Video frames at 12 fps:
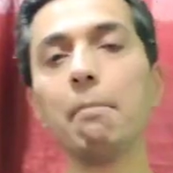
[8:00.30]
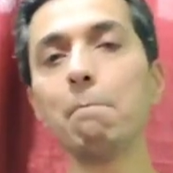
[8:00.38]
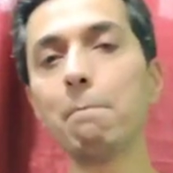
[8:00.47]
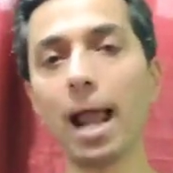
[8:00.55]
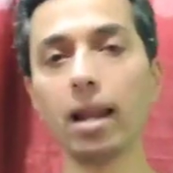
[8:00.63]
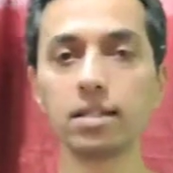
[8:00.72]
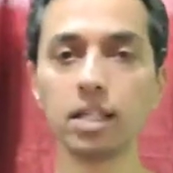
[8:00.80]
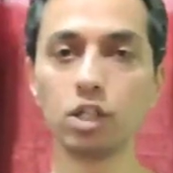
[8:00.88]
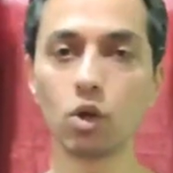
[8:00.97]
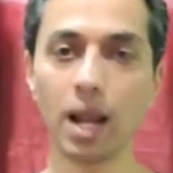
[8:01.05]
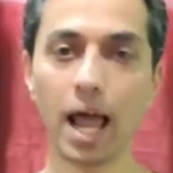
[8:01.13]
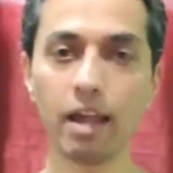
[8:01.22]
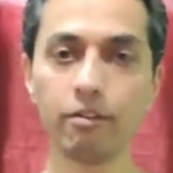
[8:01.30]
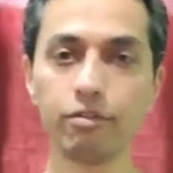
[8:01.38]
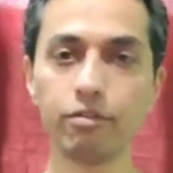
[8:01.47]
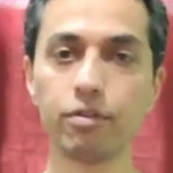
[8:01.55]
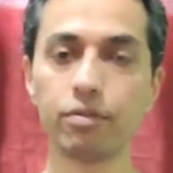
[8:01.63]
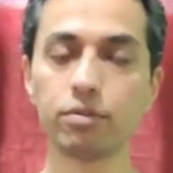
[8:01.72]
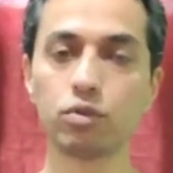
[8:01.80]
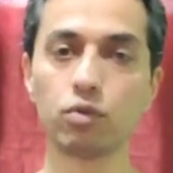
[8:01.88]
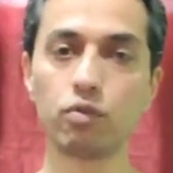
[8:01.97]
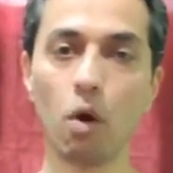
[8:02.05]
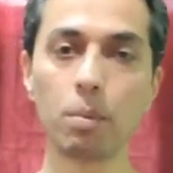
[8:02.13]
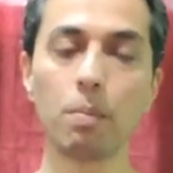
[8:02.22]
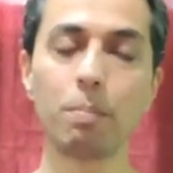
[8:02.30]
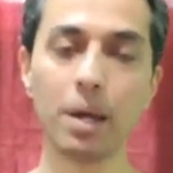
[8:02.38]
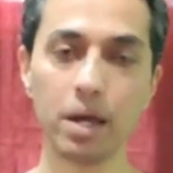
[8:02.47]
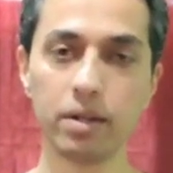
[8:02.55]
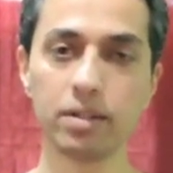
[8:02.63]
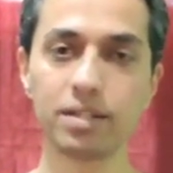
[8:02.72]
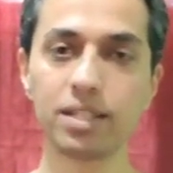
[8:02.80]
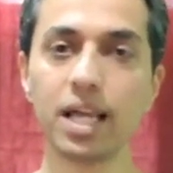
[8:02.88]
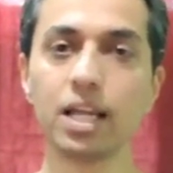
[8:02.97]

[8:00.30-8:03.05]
imbalance in your life from your parents,